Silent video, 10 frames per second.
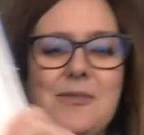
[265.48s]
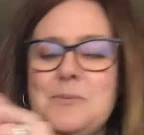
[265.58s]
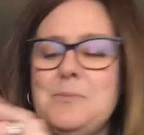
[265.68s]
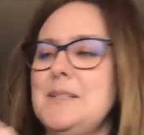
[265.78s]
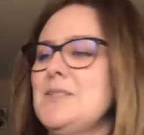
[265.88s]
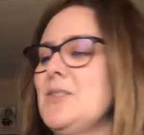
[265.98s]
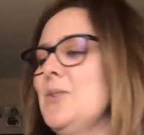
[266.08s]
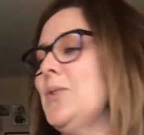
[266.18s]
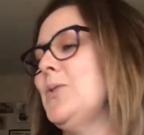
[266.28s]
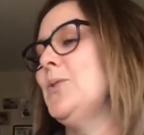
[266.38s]
would be so
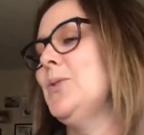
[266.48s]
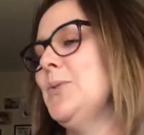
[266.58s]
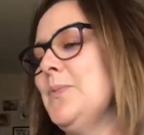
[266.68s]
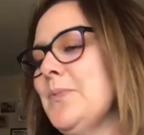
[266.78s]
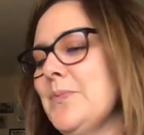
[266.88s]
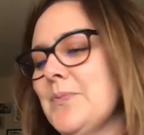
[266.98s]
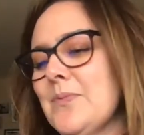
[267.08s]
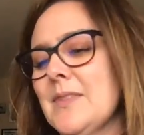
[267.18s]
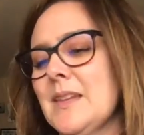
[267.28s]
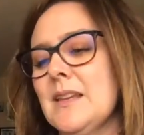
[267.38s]
cool.
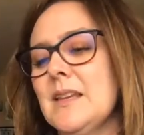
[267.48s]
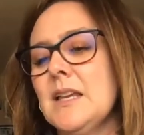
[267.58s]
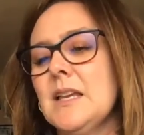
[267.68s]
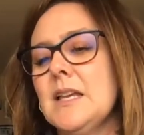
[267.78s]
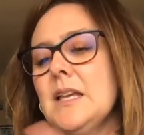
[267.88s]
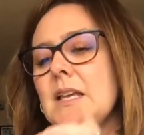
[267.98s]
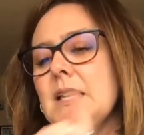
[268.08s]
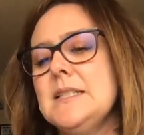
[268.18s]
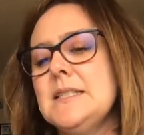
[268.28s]
It